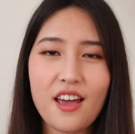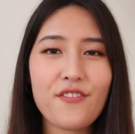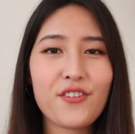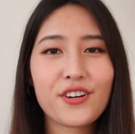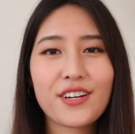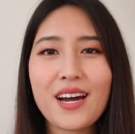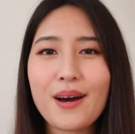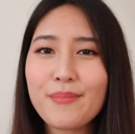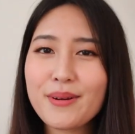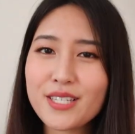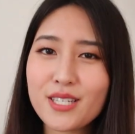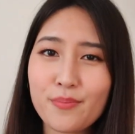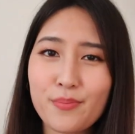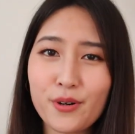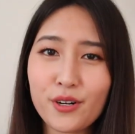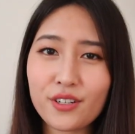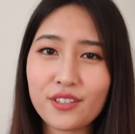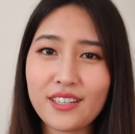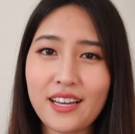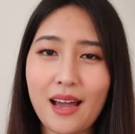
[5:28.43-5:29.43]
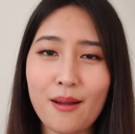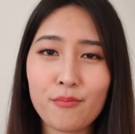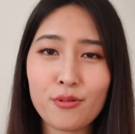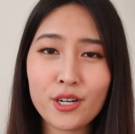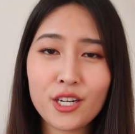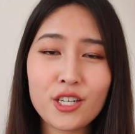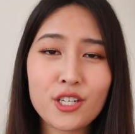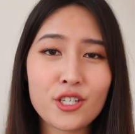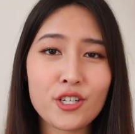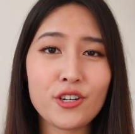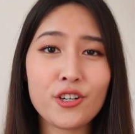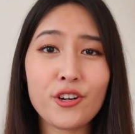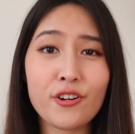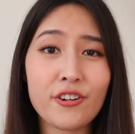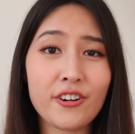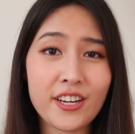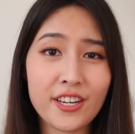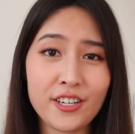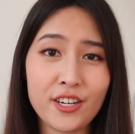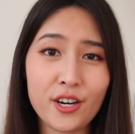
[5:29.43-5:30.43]
If you're coming to Berkeley, I'm pretty sure you
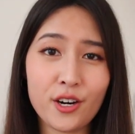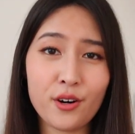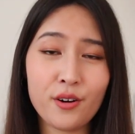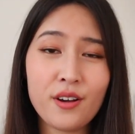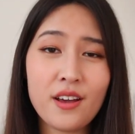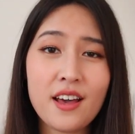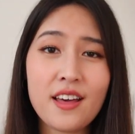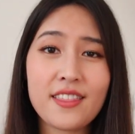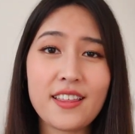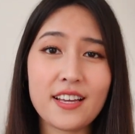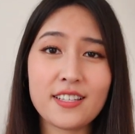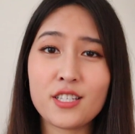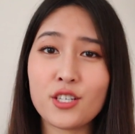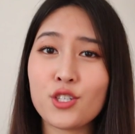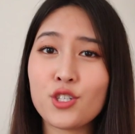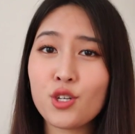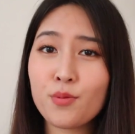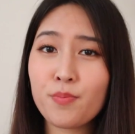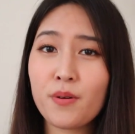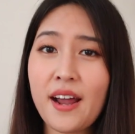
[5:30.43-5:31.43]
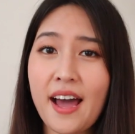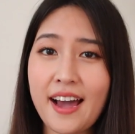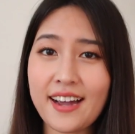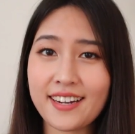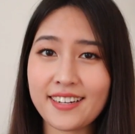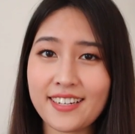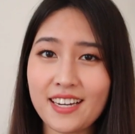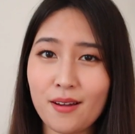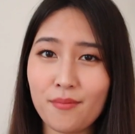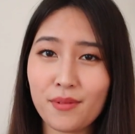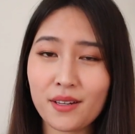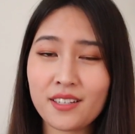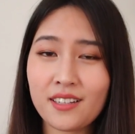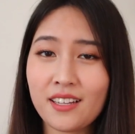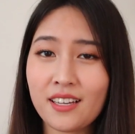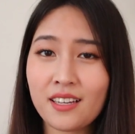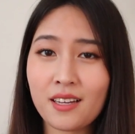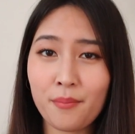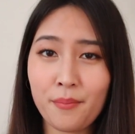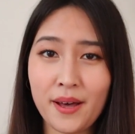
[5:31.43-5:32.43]
already know that it's a super
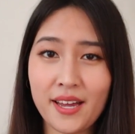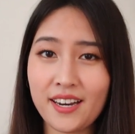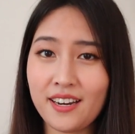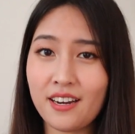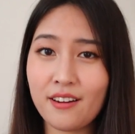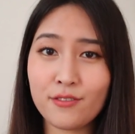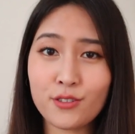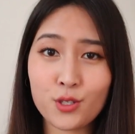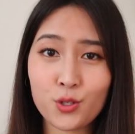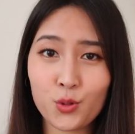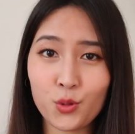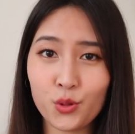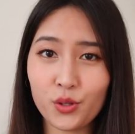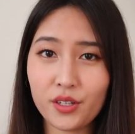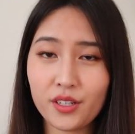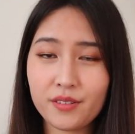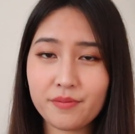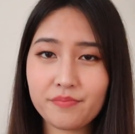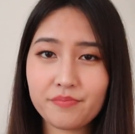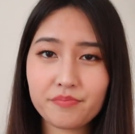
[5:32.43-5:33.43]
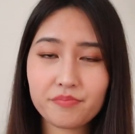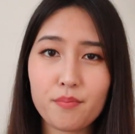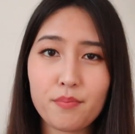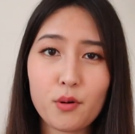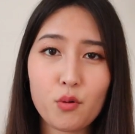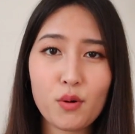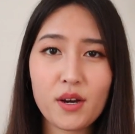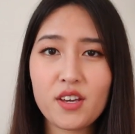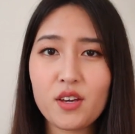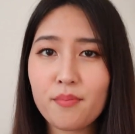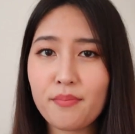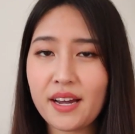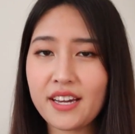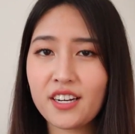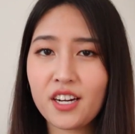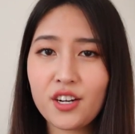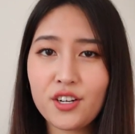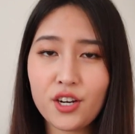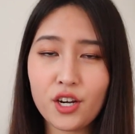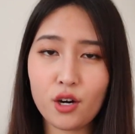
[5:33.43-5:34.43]
academically competitive school. But what you might
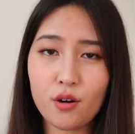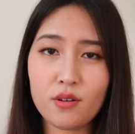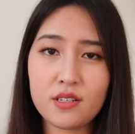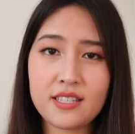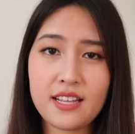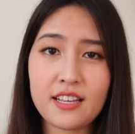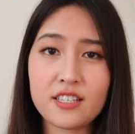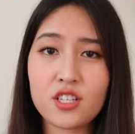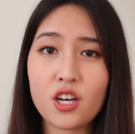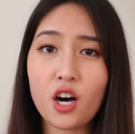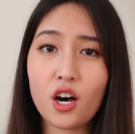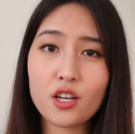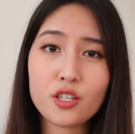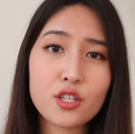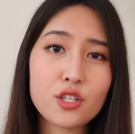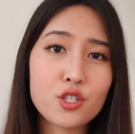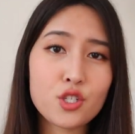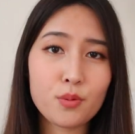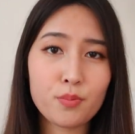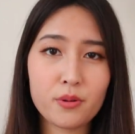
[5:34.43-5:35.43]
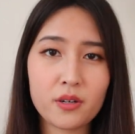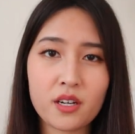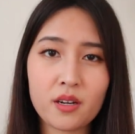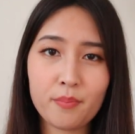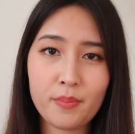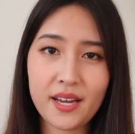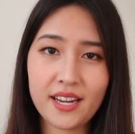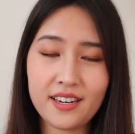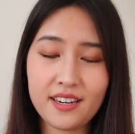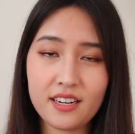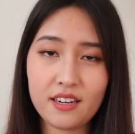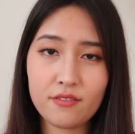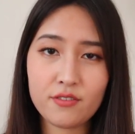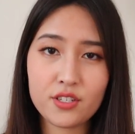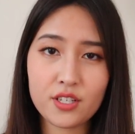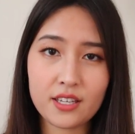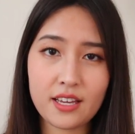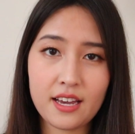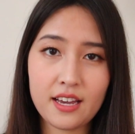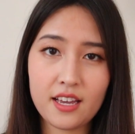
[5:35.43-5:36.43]
not know is that it's also super competitive
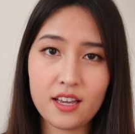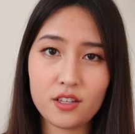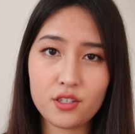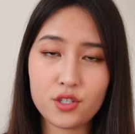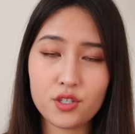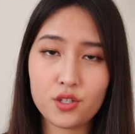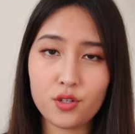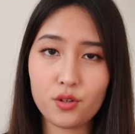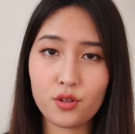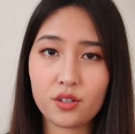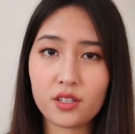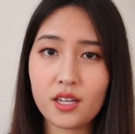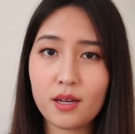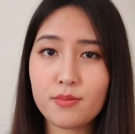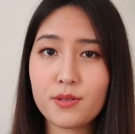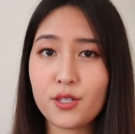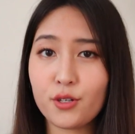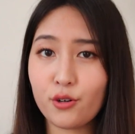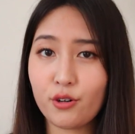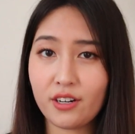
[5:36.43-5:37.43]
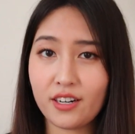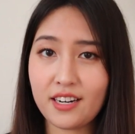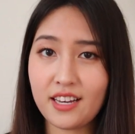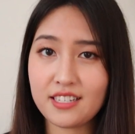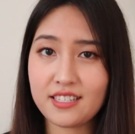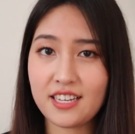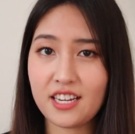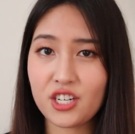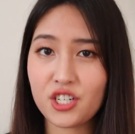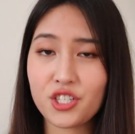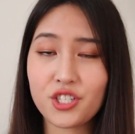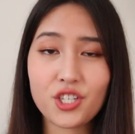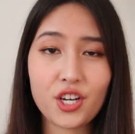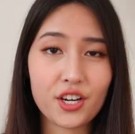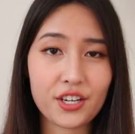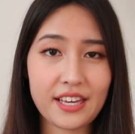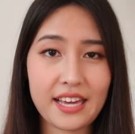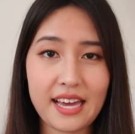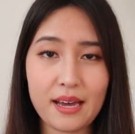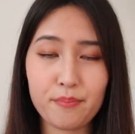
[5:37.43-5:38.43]
to get into clubs and organizations
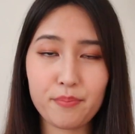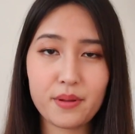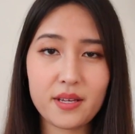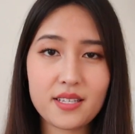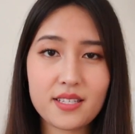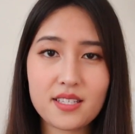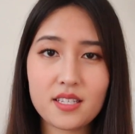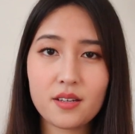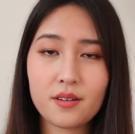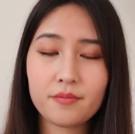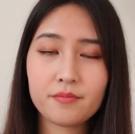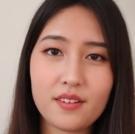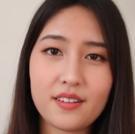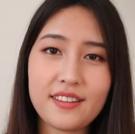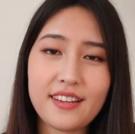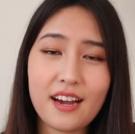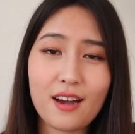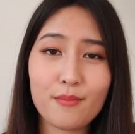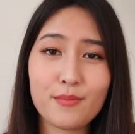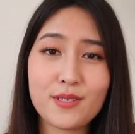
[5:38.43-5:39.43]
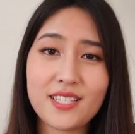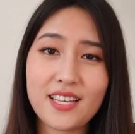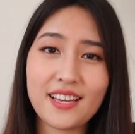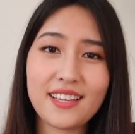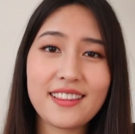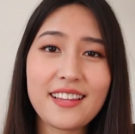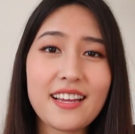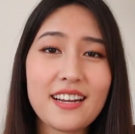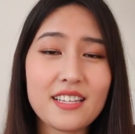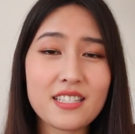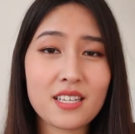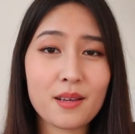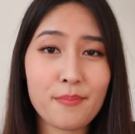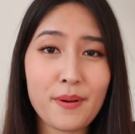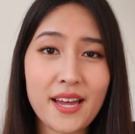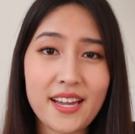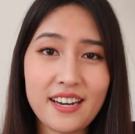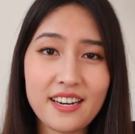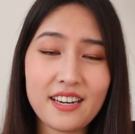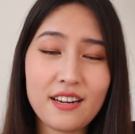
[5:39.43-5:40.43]
on campus. Now, I'm saying that it's
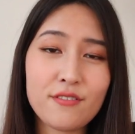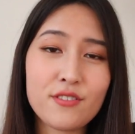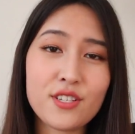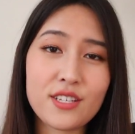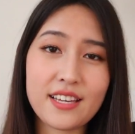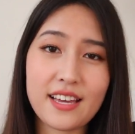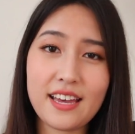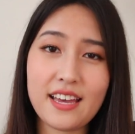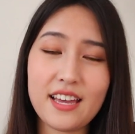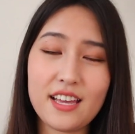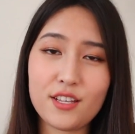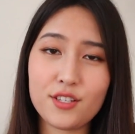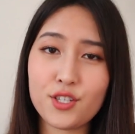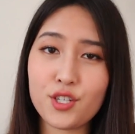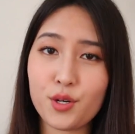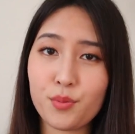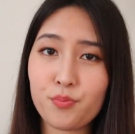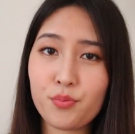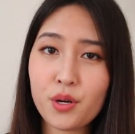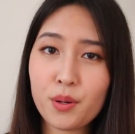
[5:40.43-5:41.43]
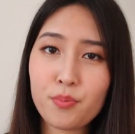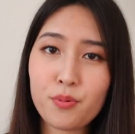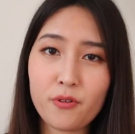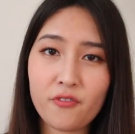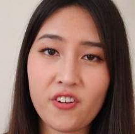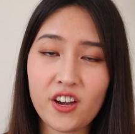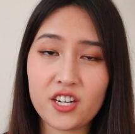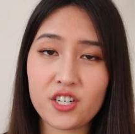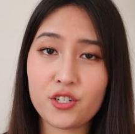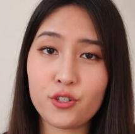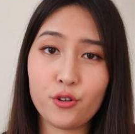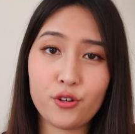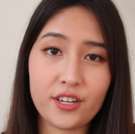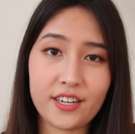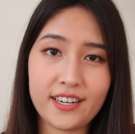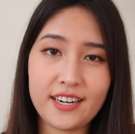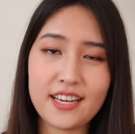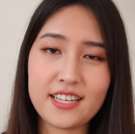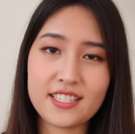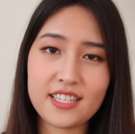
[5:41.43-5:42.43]
competitive to get into pre professional
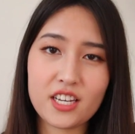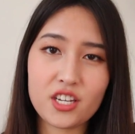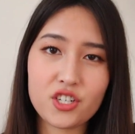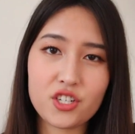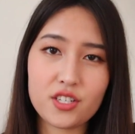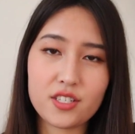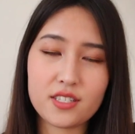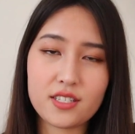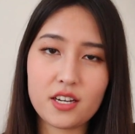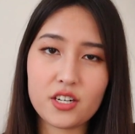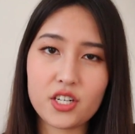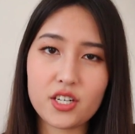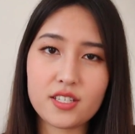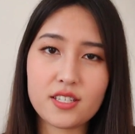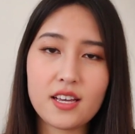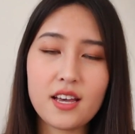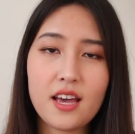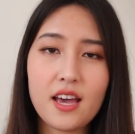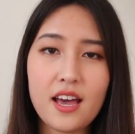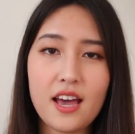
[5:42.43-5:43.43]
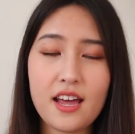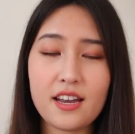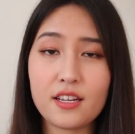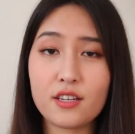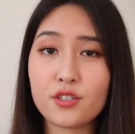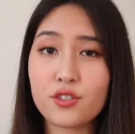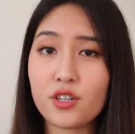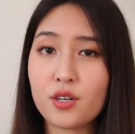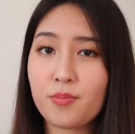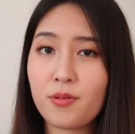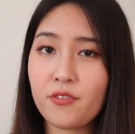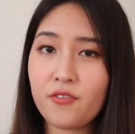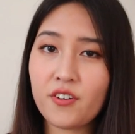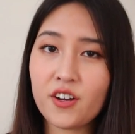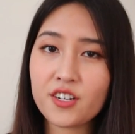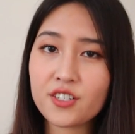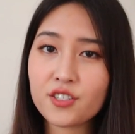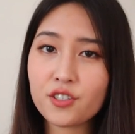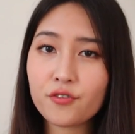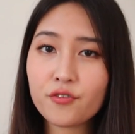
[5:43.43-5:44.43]
organizations, such as any sort of
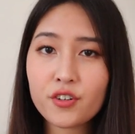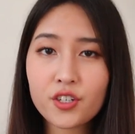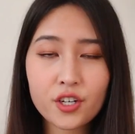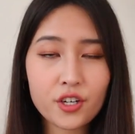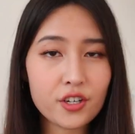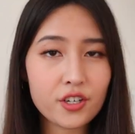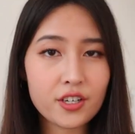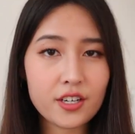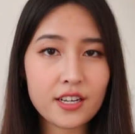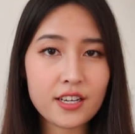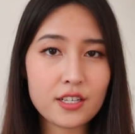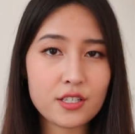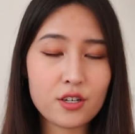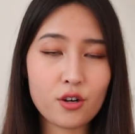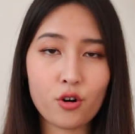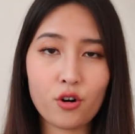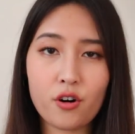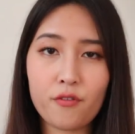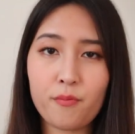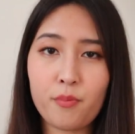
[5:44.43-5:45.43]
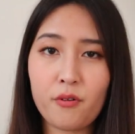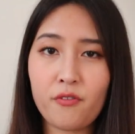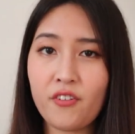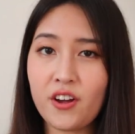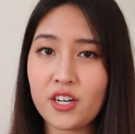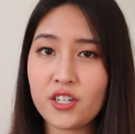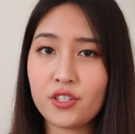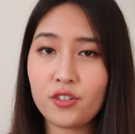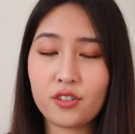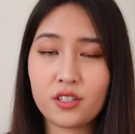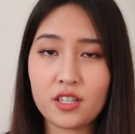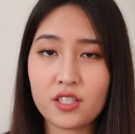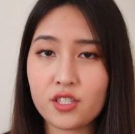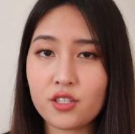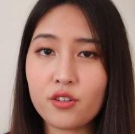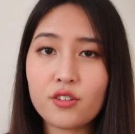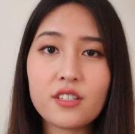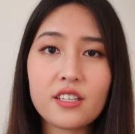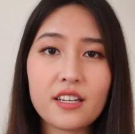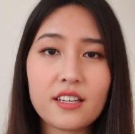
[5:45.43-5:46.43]
professional fraternities or professional
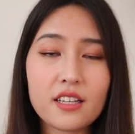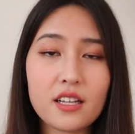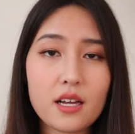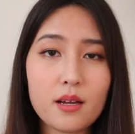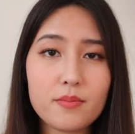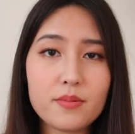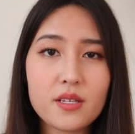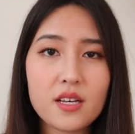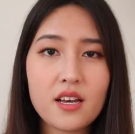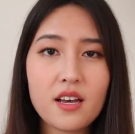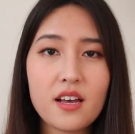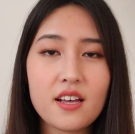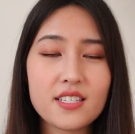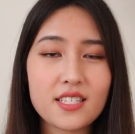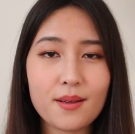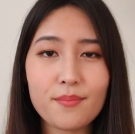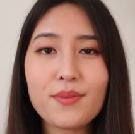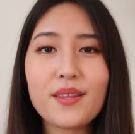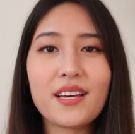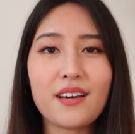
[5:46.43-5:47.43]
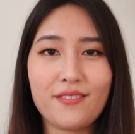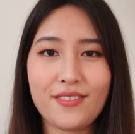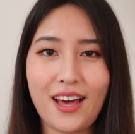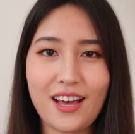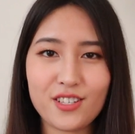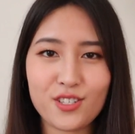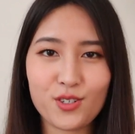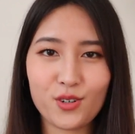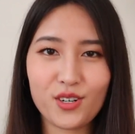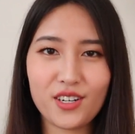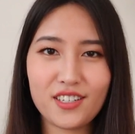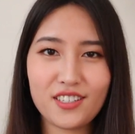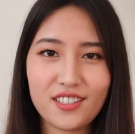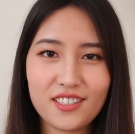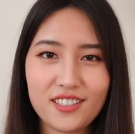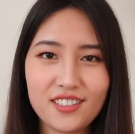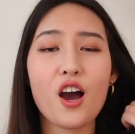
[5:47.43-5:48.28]
consulting clubs, something of that sort.